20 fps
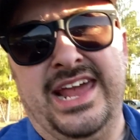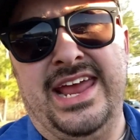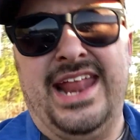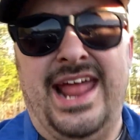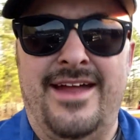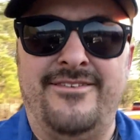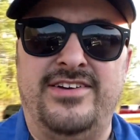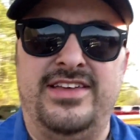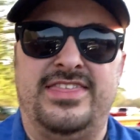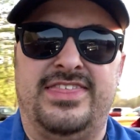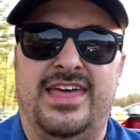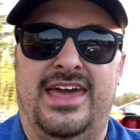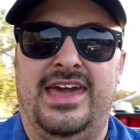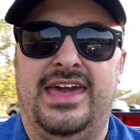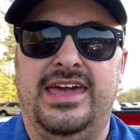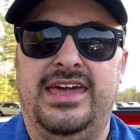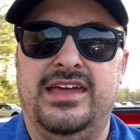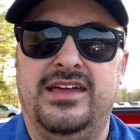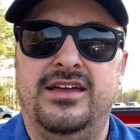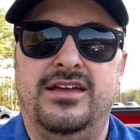get
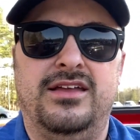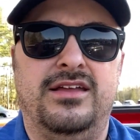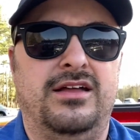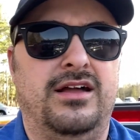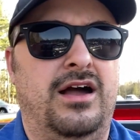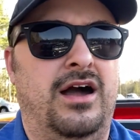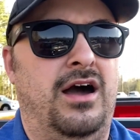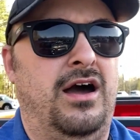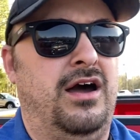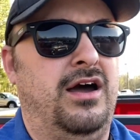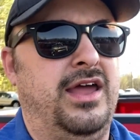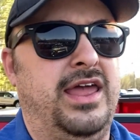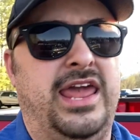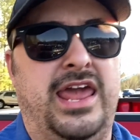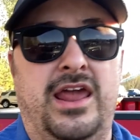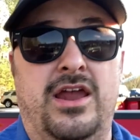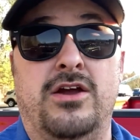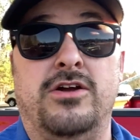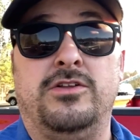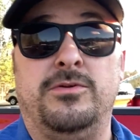everything
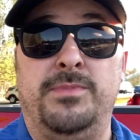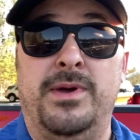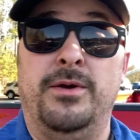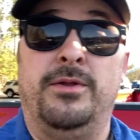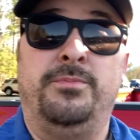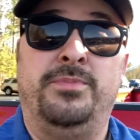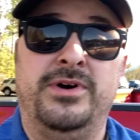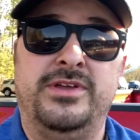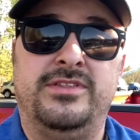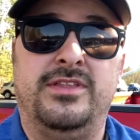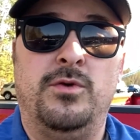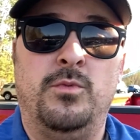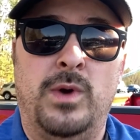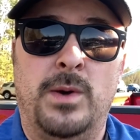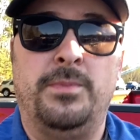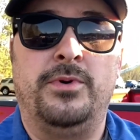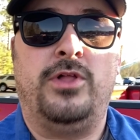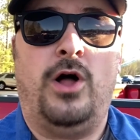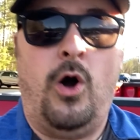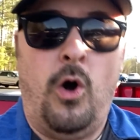here to be able to put the
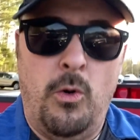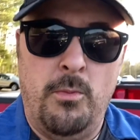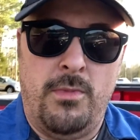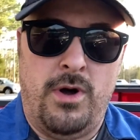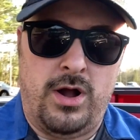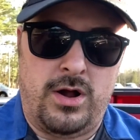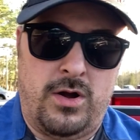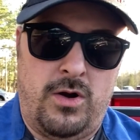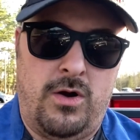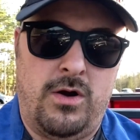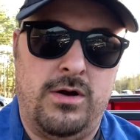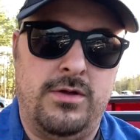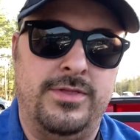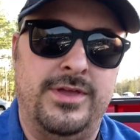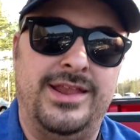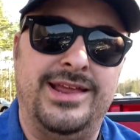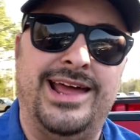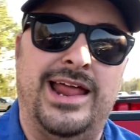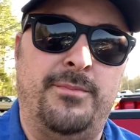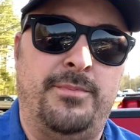Whipple on my car.
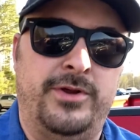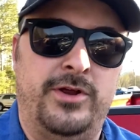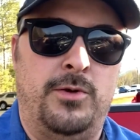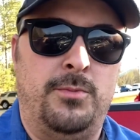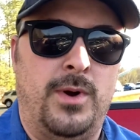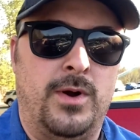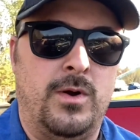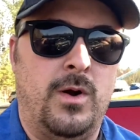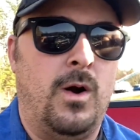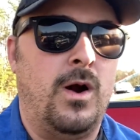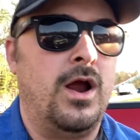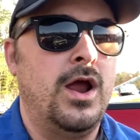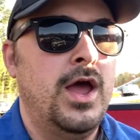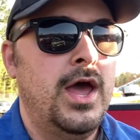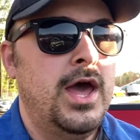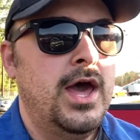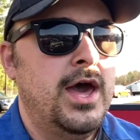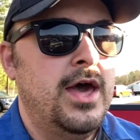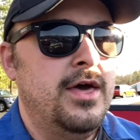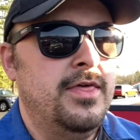Then I got to put it on my car.
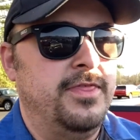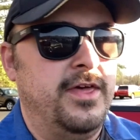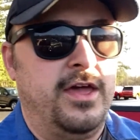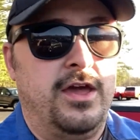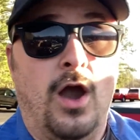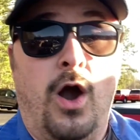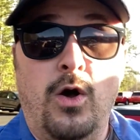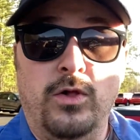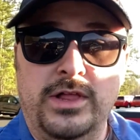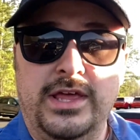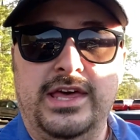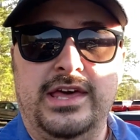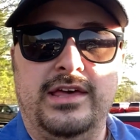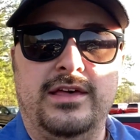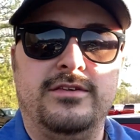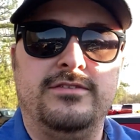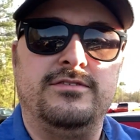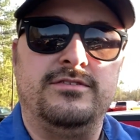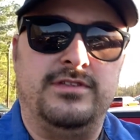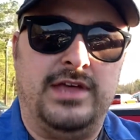The goal
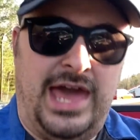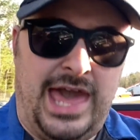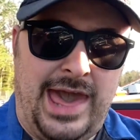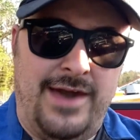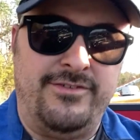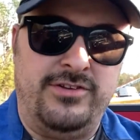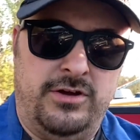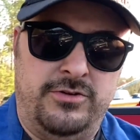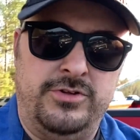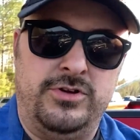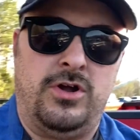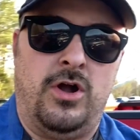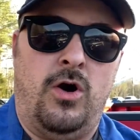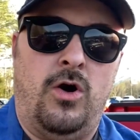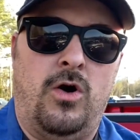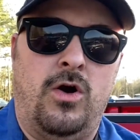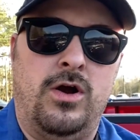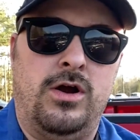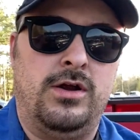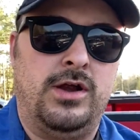is to have it on the
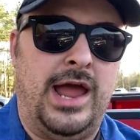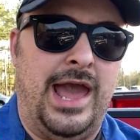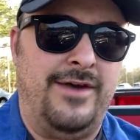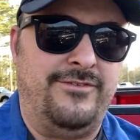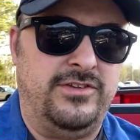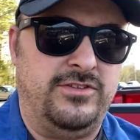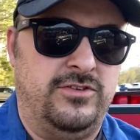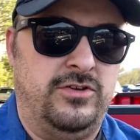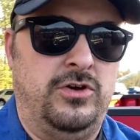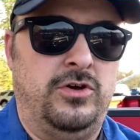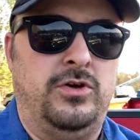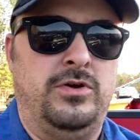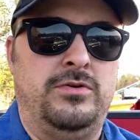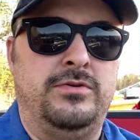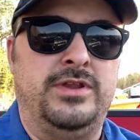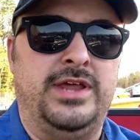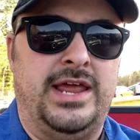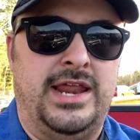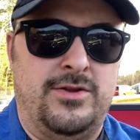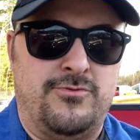car, have it
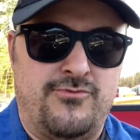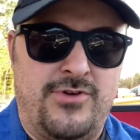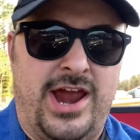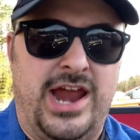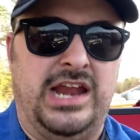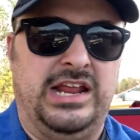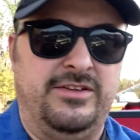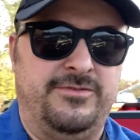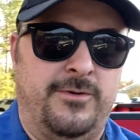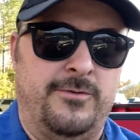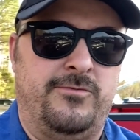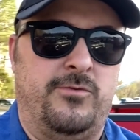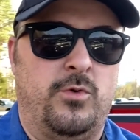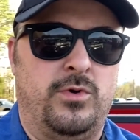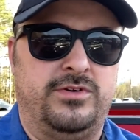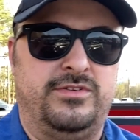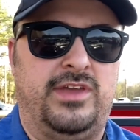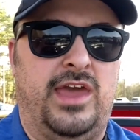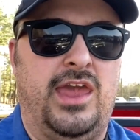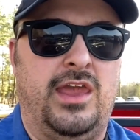tuned and ready for
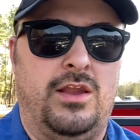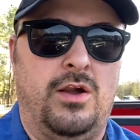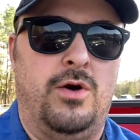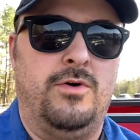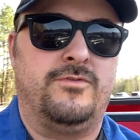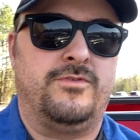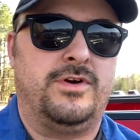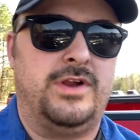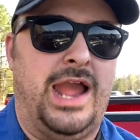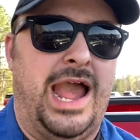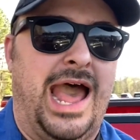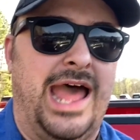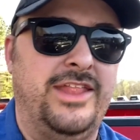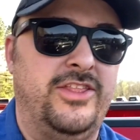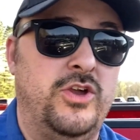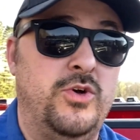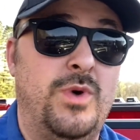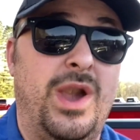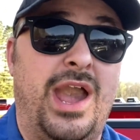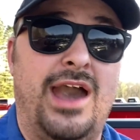Ford Takeover. I
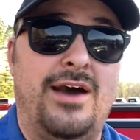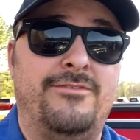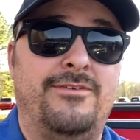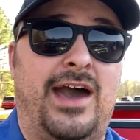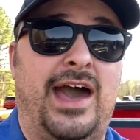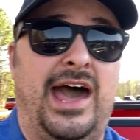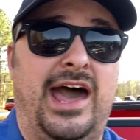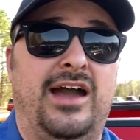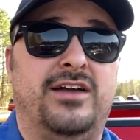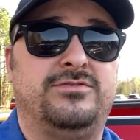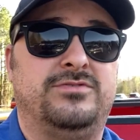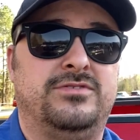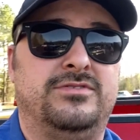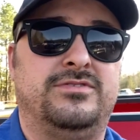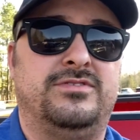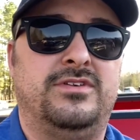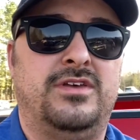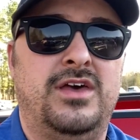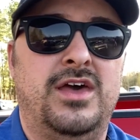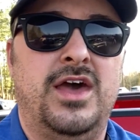do have
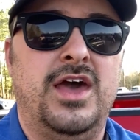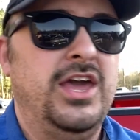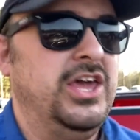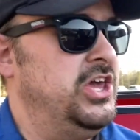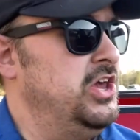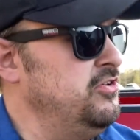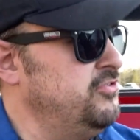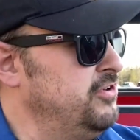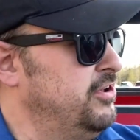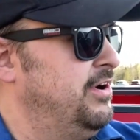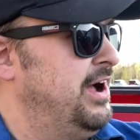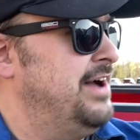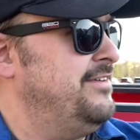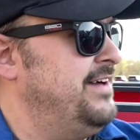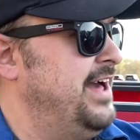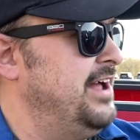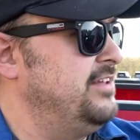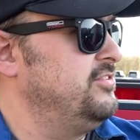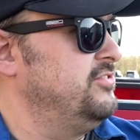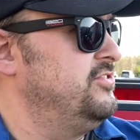axles. You still don't
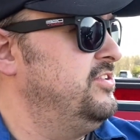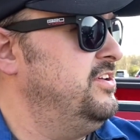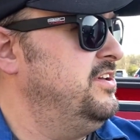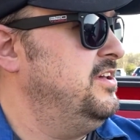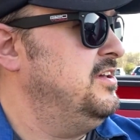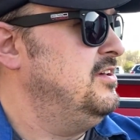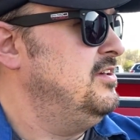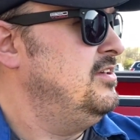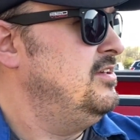have axles, do you?